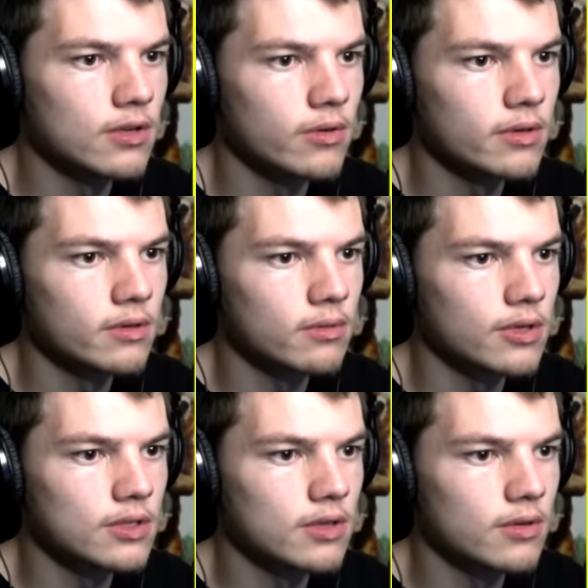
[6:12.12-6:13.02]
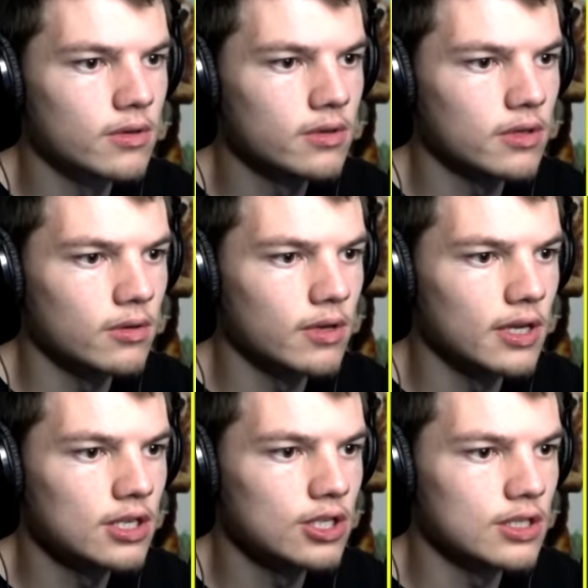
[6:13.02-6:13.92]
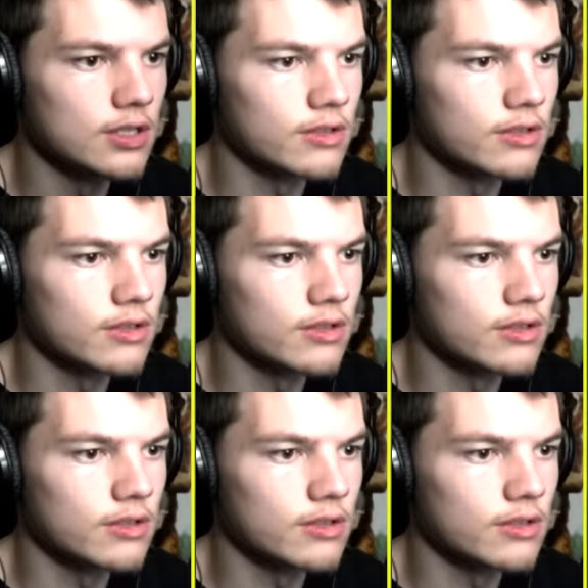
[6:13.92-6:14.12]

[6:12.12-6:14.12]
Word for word: the door? Where's the door? Okay, Jesus